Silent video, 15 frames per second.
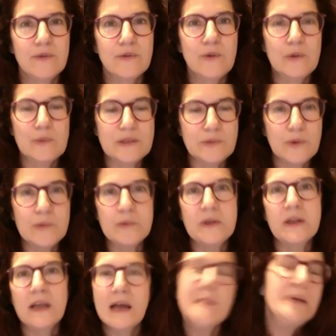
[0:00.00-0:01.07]

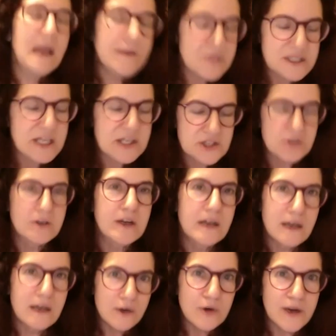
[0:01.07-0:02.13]
every teacher
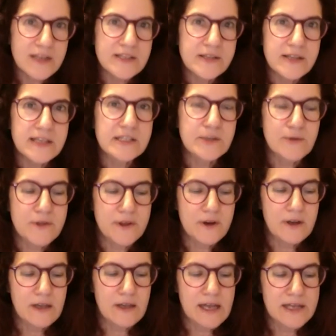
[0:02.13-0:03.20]
creates things for
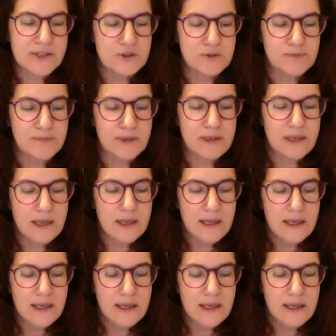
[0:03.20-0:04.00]
their classroom, but